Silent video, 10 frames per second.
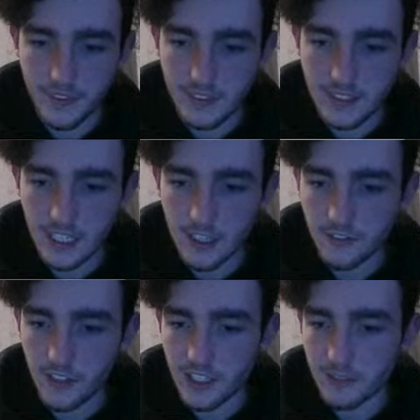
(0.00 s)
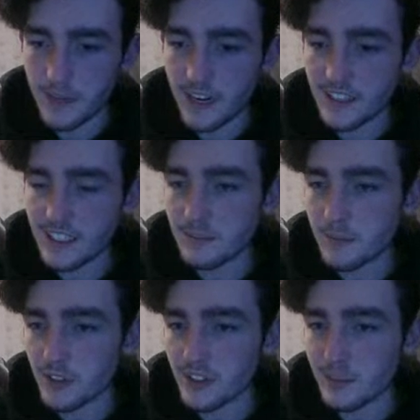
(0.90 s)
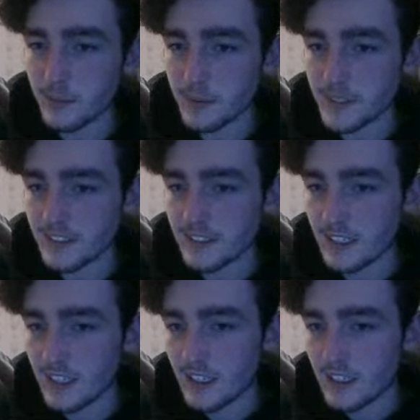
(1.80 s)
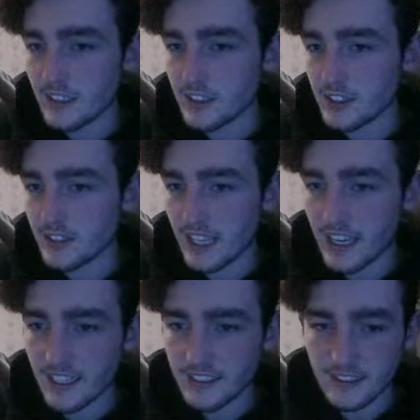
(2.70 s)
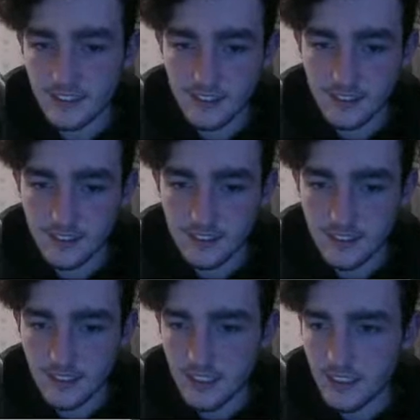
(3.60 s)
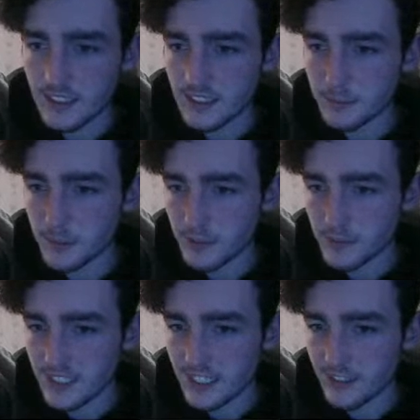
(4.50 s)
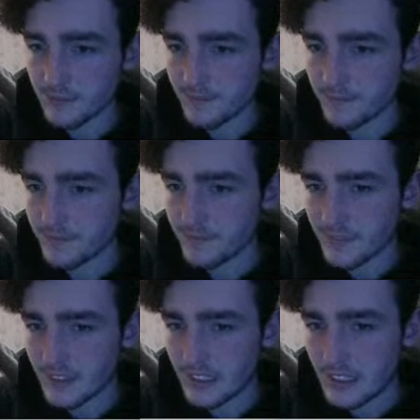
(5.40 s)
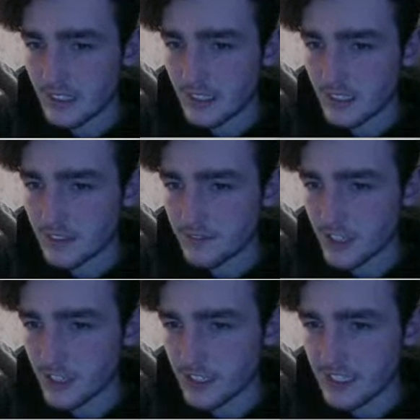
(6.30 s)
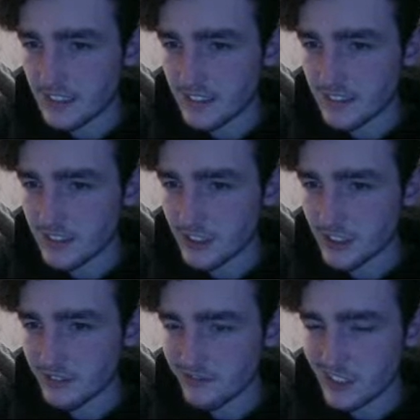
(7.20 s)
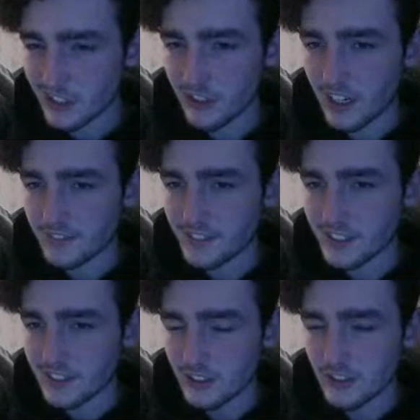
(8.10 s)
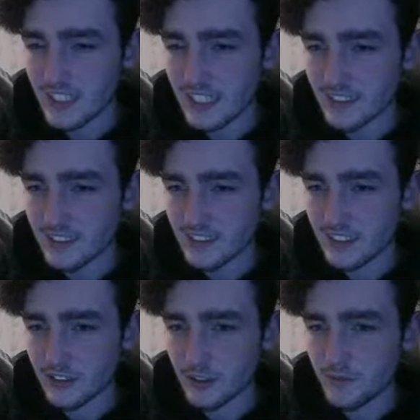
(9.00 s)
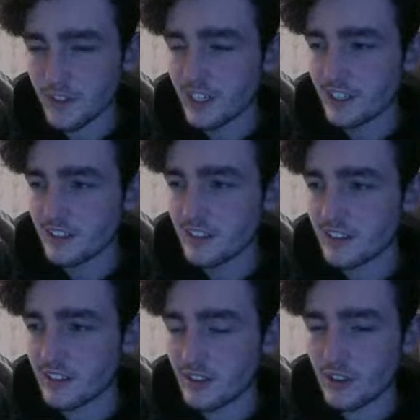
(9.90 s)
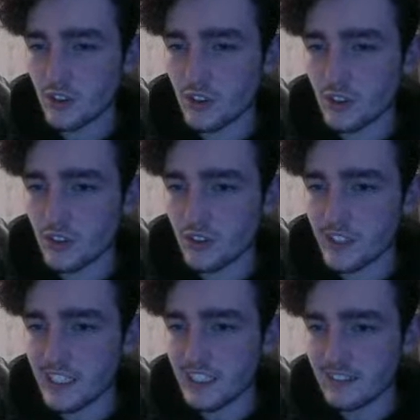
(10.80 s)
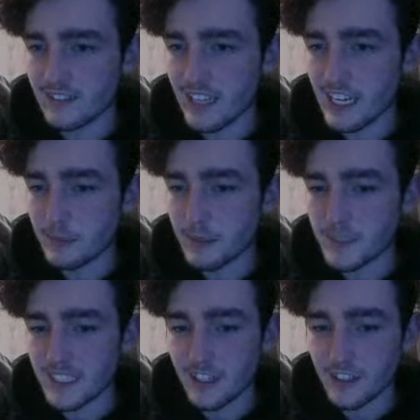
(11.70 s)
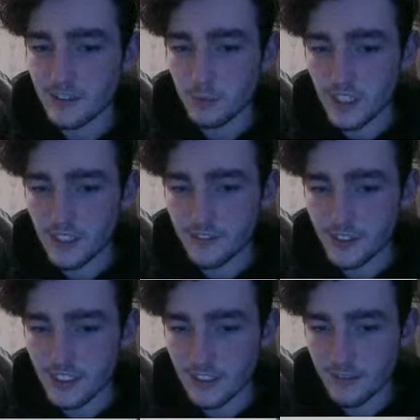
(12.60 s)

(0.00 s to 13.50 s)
terrifying parakeet model at the moment. Just add the exploding potato. Fire rate 2, so after 2 seconds it'll fire 3 enemy potatoes, one after another.